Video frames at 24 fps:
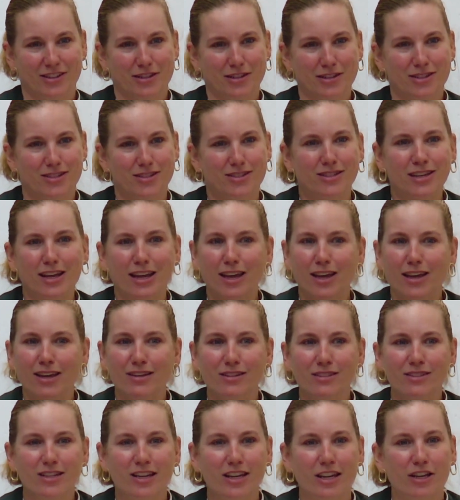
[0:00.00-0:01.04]

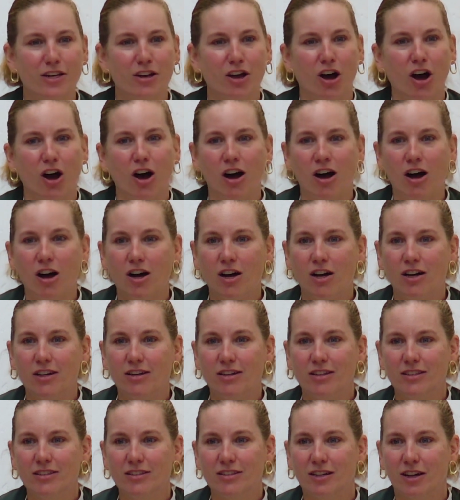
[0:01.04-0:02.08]
Stand in
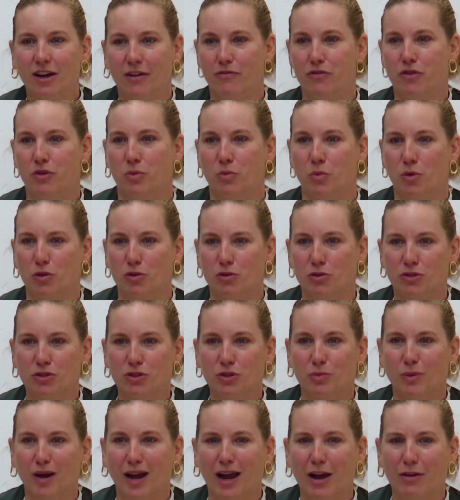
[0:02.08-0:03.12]
awe of the world
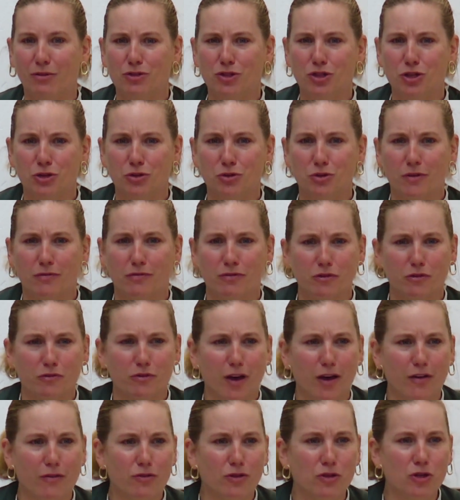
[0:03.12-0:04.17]
around you. If you've
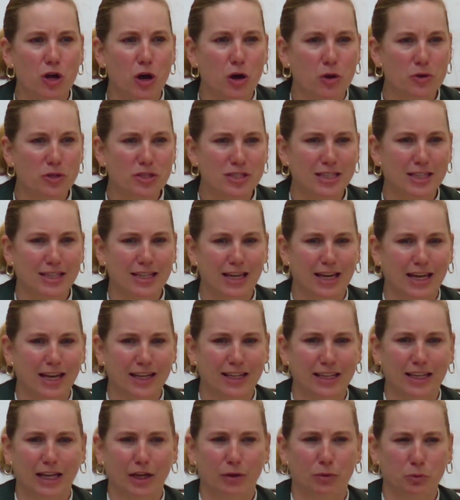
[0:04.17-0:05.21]
ever noticed a
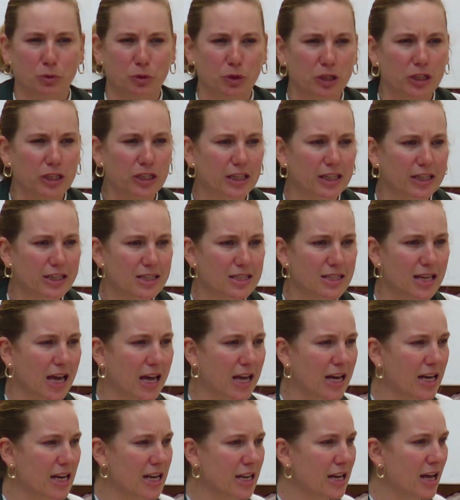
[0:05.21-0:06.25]
kid get real
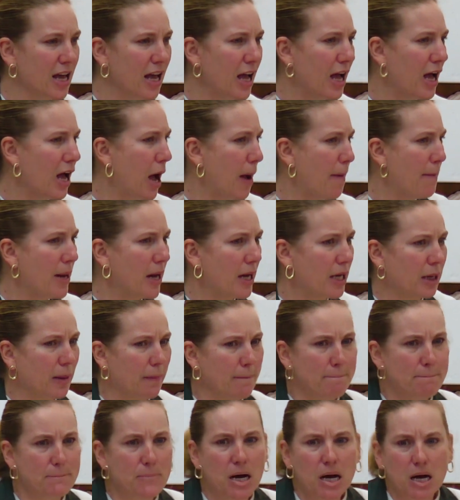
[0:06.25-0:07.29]
excited about a
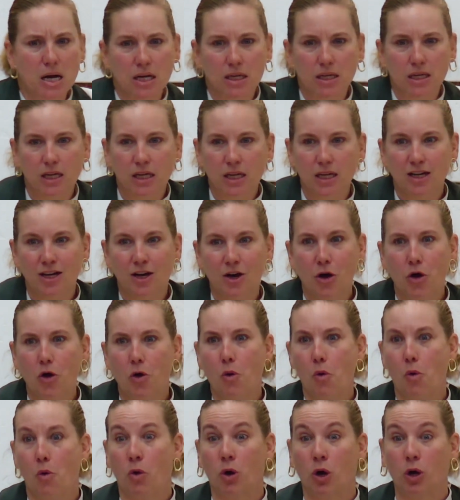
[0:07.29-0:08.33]
bug
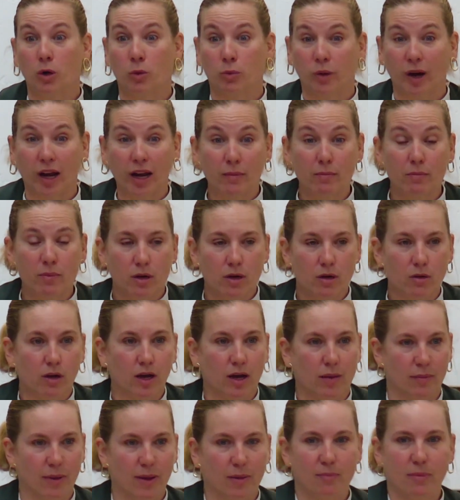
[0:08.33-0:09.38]
or a rainbow,
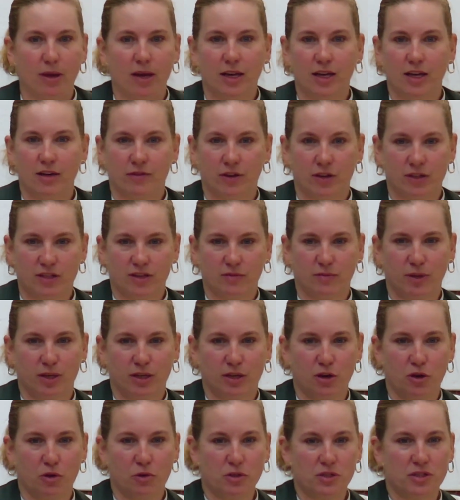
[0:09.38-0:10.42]
I bet many of us have
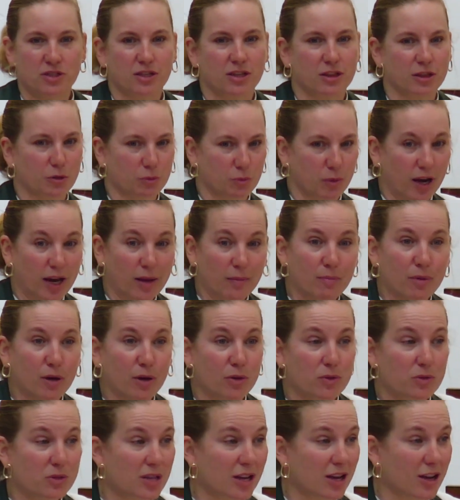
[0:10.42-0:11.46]
been noticing the
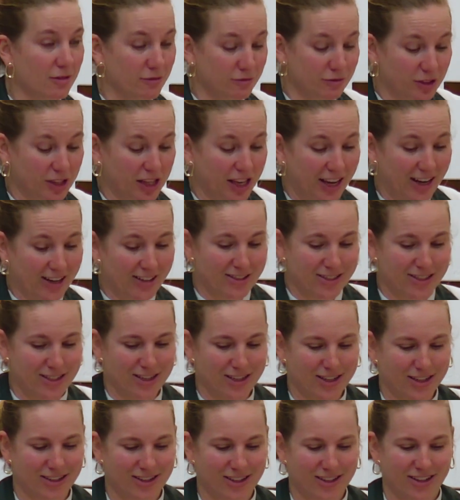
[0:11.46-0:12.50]
rainbows of
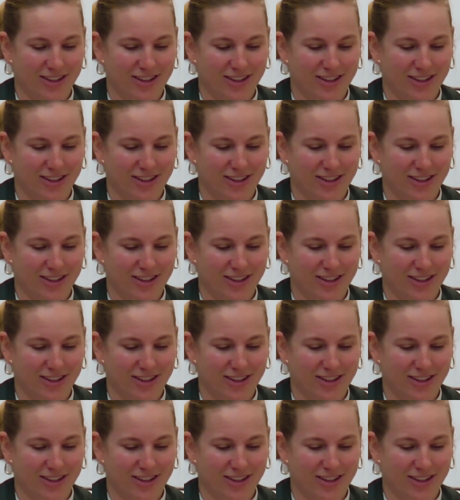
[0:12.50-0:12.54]
late.